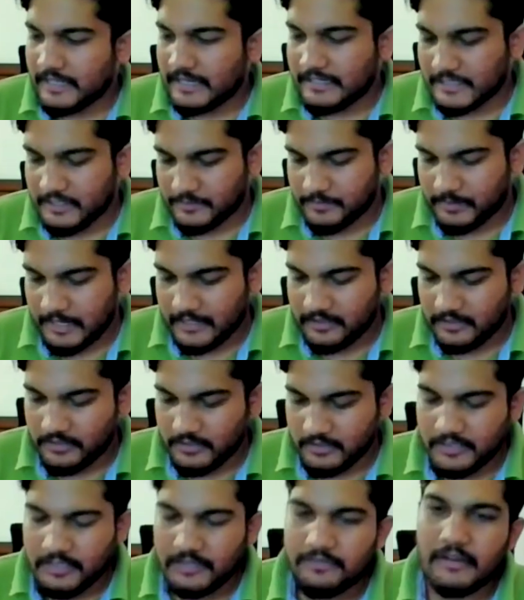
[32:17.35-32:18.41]
That is priced
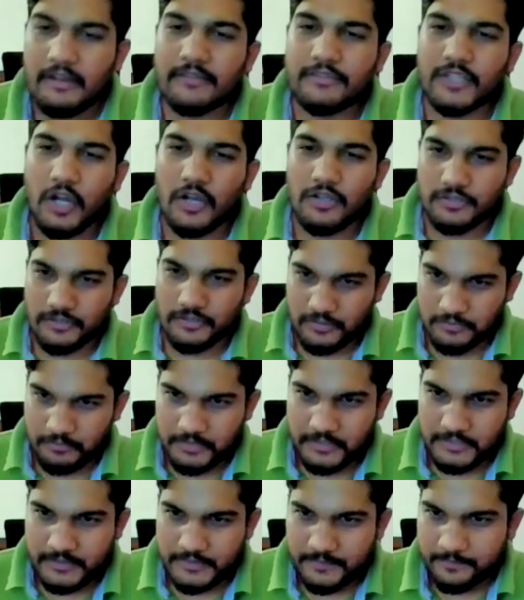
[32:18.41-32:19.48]
35,000
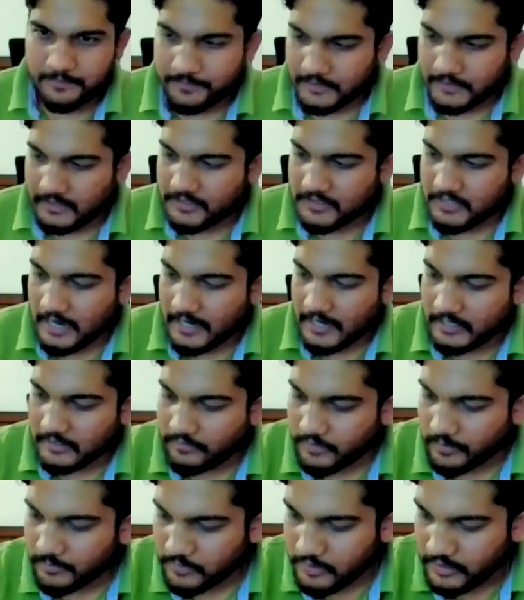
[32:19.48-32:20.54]
rupees,
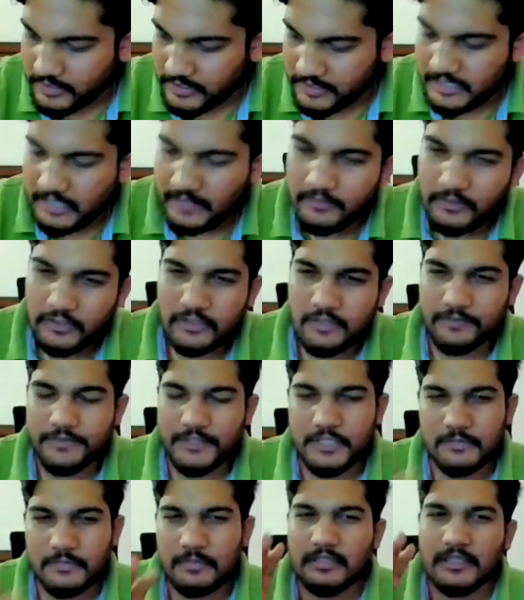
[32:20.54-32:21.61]
starting from 27th of
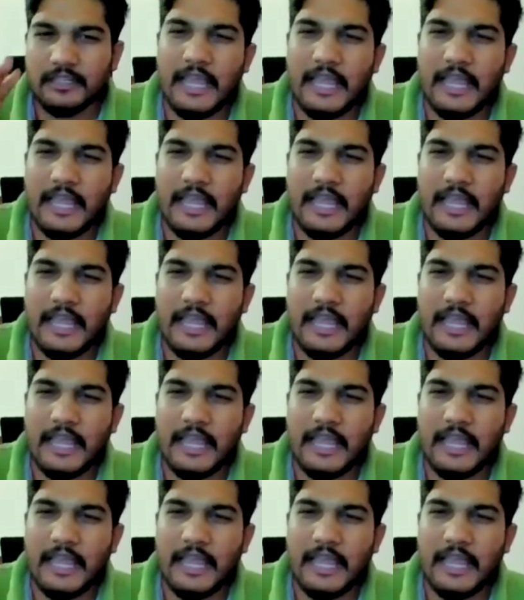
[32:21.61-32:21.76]
this month.